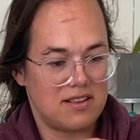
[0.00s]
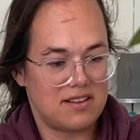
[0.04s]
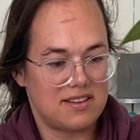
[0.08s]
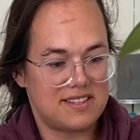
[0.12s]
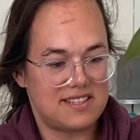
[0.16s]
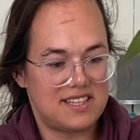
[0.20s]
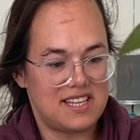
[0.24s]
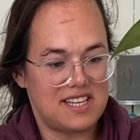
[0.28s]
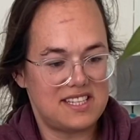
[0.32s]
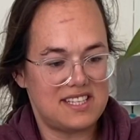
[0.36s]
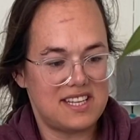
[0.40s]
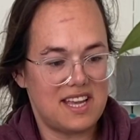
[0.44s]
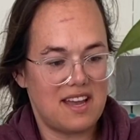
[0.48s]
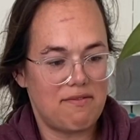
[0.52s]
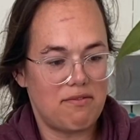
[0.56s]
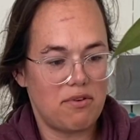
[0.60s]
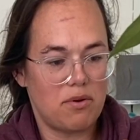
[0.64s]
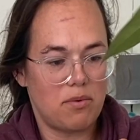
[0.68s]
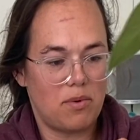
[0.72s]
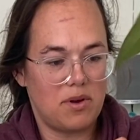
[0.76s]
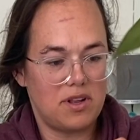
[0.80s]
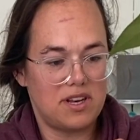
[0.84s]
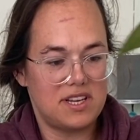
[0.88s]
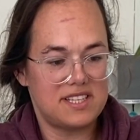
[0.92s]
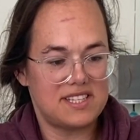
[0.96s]
Since
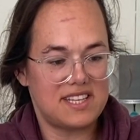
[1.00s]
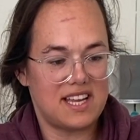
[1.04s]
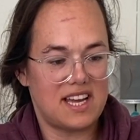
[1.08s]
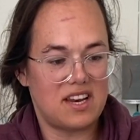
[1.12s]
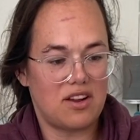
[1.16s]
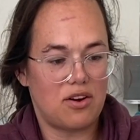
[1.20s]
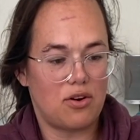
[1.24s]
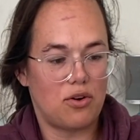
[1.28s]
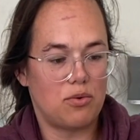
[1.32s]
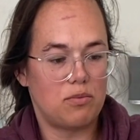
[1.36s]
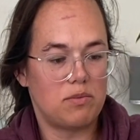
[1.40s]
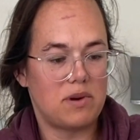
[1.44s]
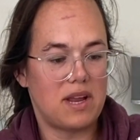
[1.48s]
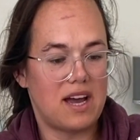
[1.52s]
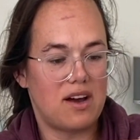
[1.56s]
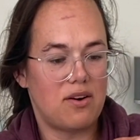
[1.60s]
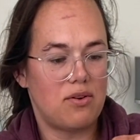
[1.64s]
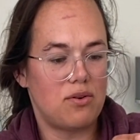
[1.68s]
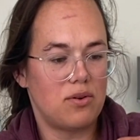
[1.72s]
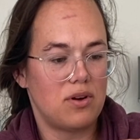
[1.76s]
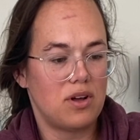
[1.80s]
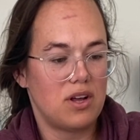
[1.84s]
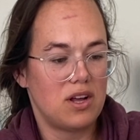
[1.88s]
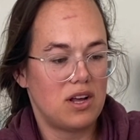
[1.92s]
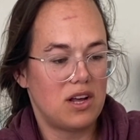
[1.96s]
everyone is at home
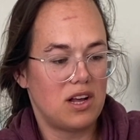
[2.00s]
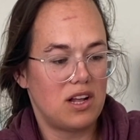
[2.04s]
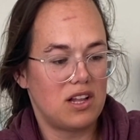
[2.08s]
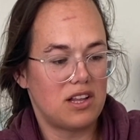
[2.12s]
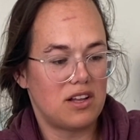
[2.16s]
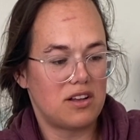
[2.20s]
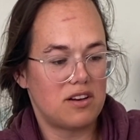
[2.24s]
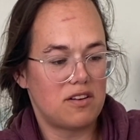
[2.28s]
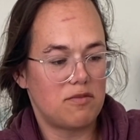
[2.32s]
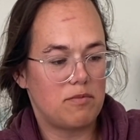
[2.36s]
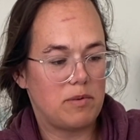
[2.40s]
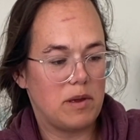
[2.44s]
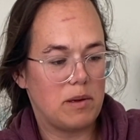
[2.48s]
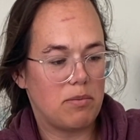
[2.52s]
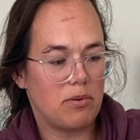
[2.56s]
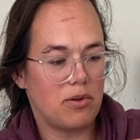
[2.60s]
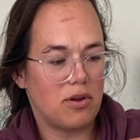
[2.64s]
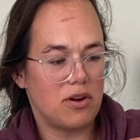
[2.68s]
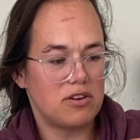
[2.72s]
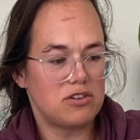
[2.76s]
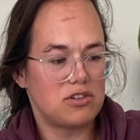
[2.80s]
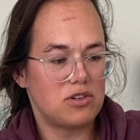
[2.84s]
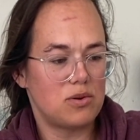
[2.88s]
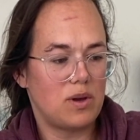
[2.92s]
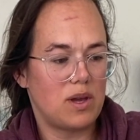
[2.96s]
now, a lot of people
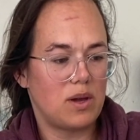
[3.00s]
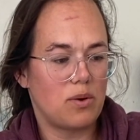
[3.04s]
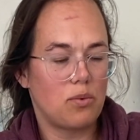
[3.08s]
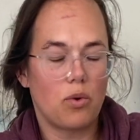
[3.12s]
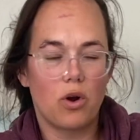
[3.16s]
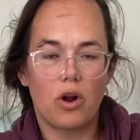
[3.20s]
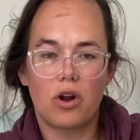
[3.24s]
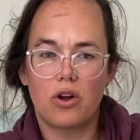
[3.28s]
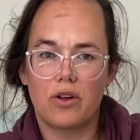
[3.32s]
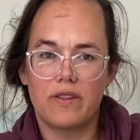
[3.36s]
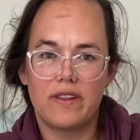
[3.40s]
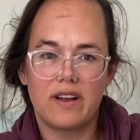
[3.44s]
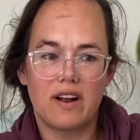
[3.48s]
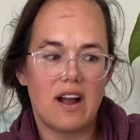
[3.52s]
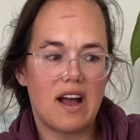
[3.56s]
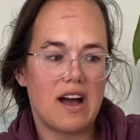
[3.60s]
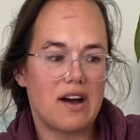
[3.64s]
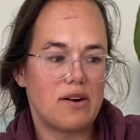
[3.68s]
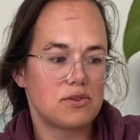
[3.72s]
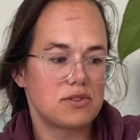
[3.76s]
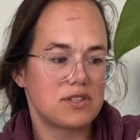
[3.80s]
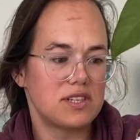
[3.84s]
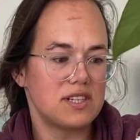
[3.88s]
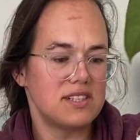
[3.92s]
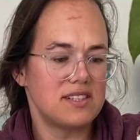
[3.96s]
are doing work on their
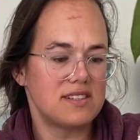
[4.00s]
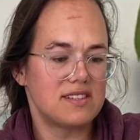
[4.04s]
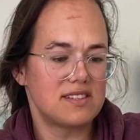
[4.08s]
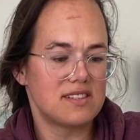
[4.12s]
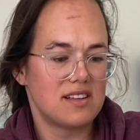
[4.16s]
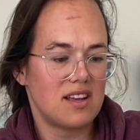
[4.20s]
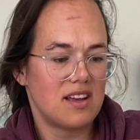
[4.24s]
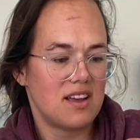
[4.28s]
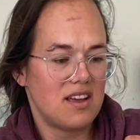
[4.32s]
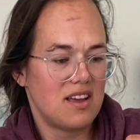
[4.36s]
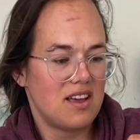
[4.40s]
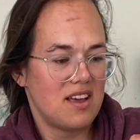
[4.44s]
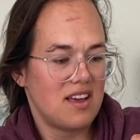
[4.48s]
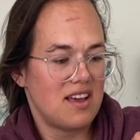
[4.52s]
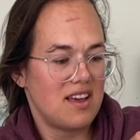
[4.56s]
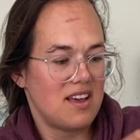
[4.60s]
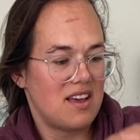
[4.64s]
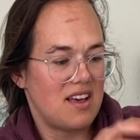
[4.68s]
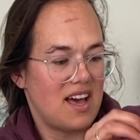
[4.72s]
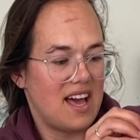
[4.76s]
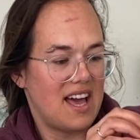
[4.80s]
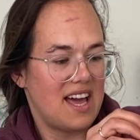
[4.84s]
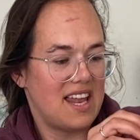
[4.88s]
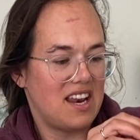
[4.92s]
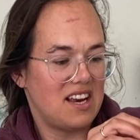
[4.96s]
houses,
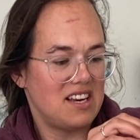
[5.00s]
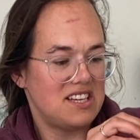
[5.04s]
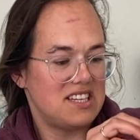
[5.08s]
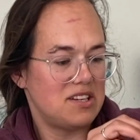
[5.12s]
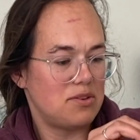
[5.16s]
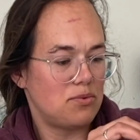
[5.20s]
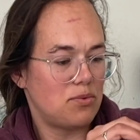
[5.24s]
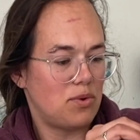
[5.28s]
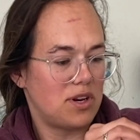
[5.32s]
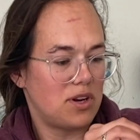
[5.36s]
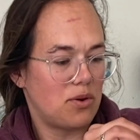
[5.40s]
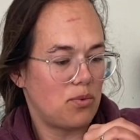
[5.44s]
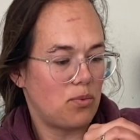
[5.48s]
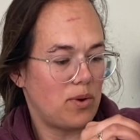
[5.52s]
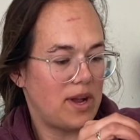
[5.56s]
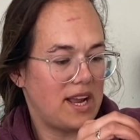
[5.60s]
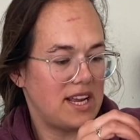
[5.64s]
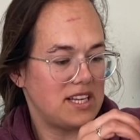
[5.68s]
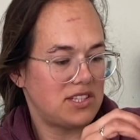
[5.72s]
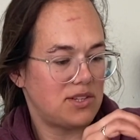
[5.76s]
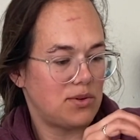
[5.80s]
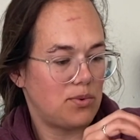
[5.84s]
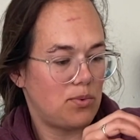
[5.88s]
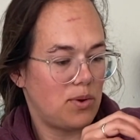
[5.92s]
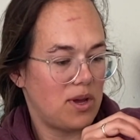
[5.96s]
and I didn't want to
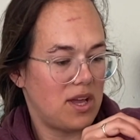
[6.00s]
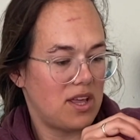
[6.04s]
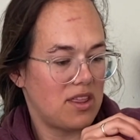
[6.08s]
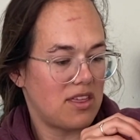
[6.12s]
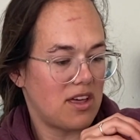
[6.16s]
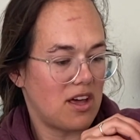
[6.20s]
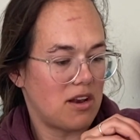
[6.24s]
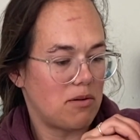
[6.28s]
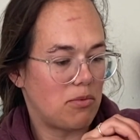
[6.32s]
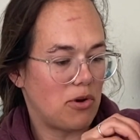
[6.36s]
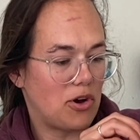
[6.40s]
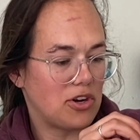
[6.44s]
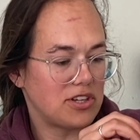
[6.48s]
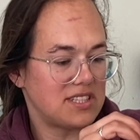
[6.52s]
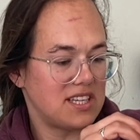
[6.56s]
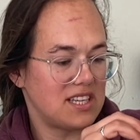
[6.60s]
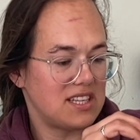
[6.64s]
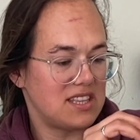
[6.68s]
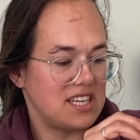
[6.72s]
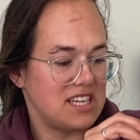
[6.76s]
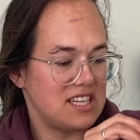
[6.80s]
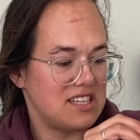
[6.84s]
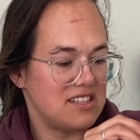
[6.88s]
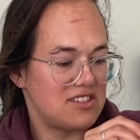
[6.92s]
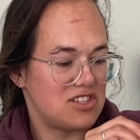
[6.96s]
wait with unboxing
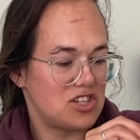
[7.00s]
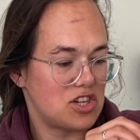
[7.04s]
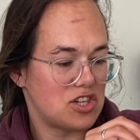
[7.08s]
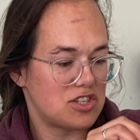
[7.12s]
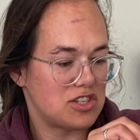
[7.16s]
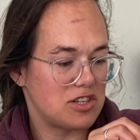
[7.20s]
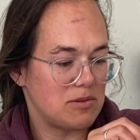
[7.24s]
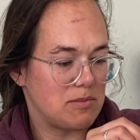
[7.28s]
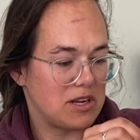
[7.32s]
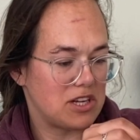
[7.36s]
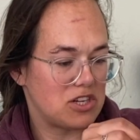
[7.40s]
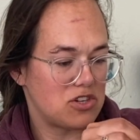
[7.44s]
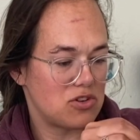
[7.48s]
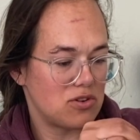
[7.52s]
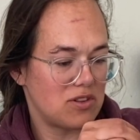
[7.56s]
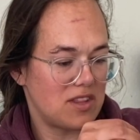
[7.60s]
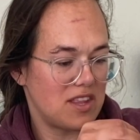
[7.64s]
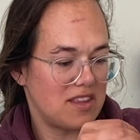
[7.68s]
these just to make sure